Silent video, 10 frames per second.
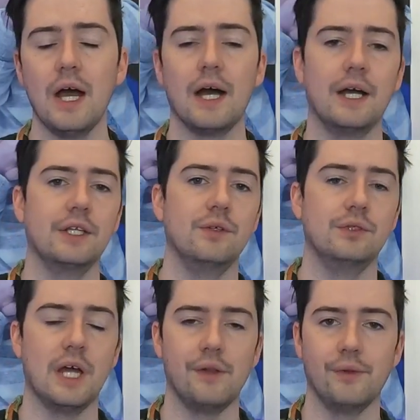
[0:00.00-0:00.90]
You
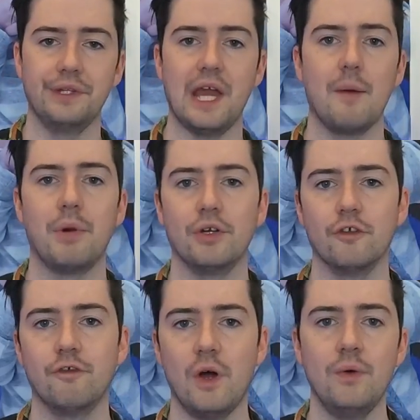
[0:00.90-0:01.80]
download the app on your
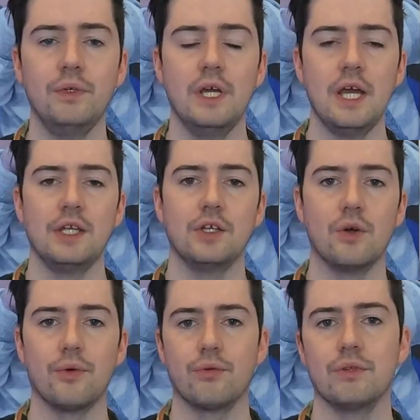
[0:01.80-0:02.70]
phone, you
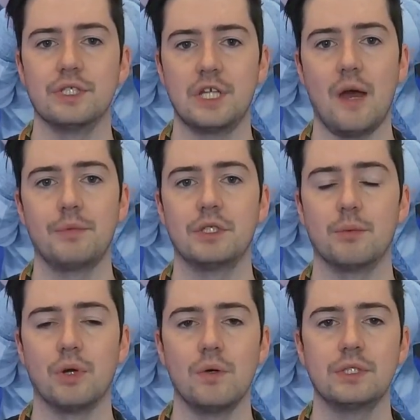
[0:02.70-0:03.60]
go through the steps, the
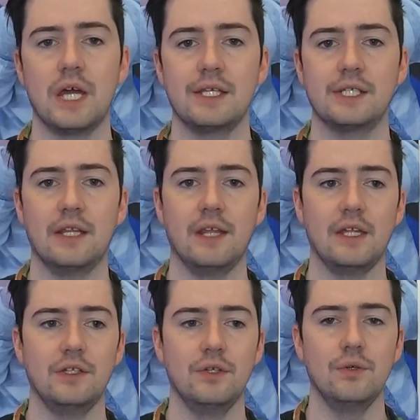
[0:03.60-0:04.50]
process, and
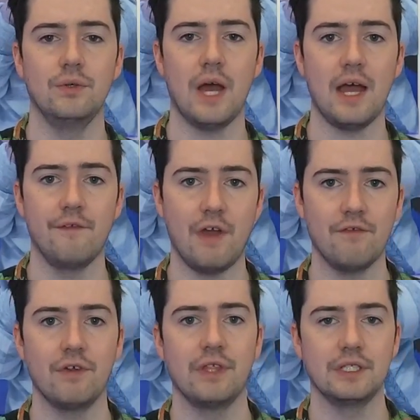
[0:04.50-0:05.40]
then you have
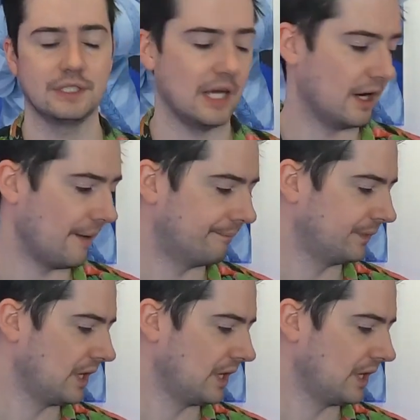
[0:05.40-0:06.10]
everything set up.